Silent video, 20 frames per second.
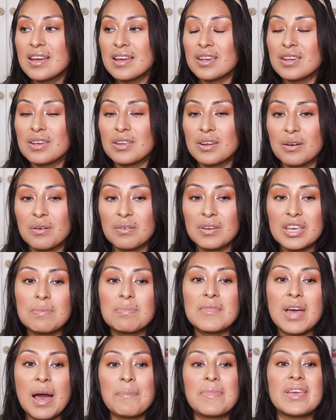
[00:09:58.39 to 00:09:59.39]
you know,
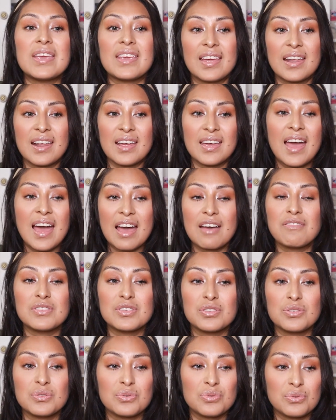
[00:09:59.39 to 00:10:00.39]
keep coming, and I have
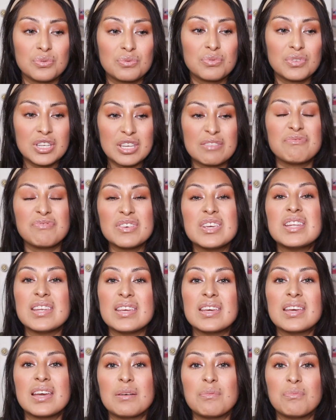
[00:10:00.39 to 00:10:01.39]
to keep
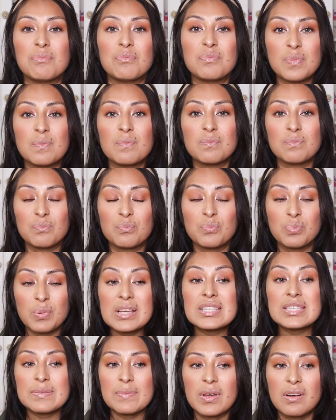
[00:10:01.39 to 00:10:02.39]
feeding him
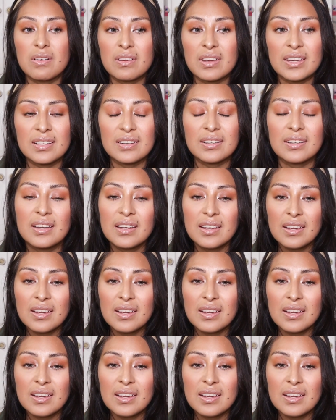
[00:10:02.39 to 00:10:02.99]
breast milk, and,